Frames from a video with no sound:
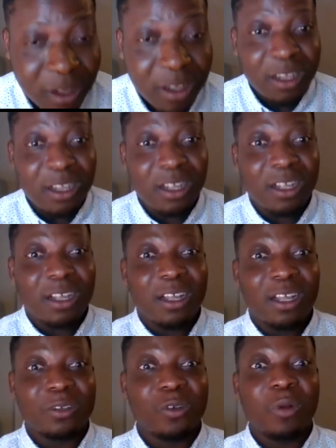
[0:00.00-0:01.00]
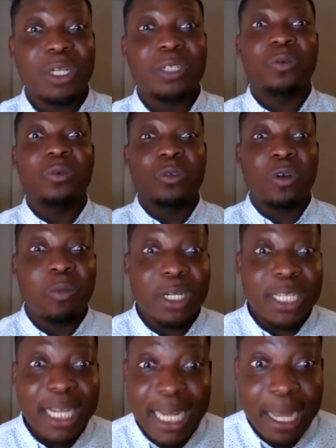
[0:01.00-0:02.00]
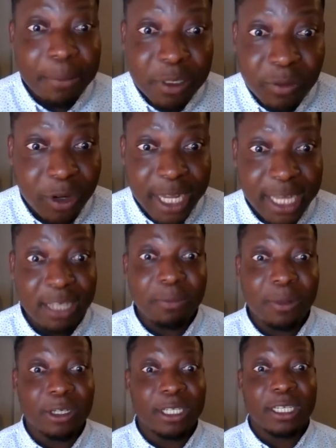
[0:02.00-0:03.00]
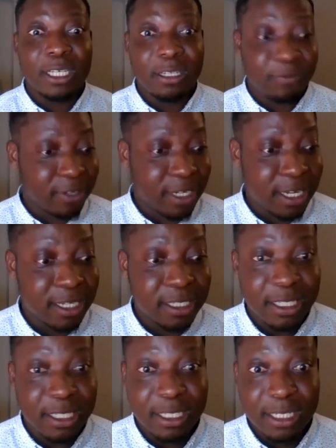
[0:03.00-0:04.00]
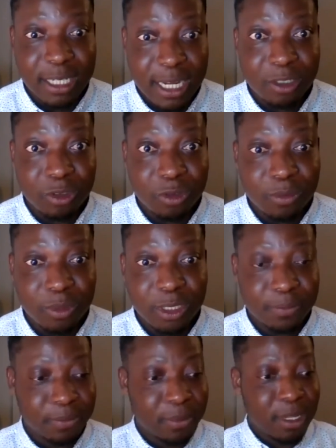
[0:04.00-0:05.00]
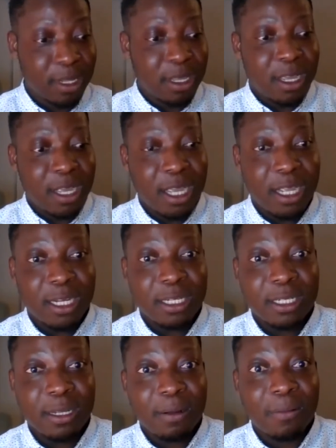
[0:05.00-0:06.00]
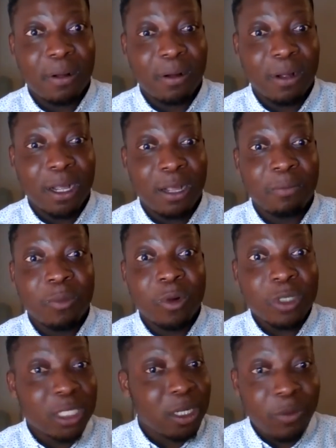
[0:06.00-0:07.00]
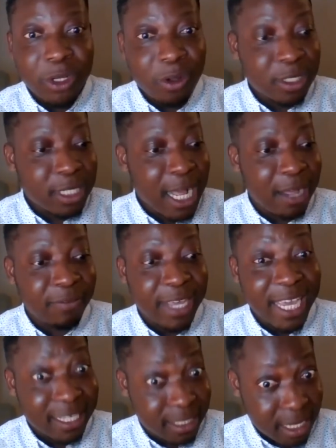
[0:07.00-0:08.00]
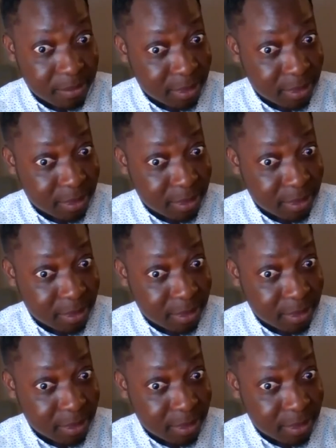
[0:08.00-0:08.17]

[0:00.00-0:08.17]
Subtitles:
And nobody claps for anybody in Finland in classrooms. And mostly we don't have exams.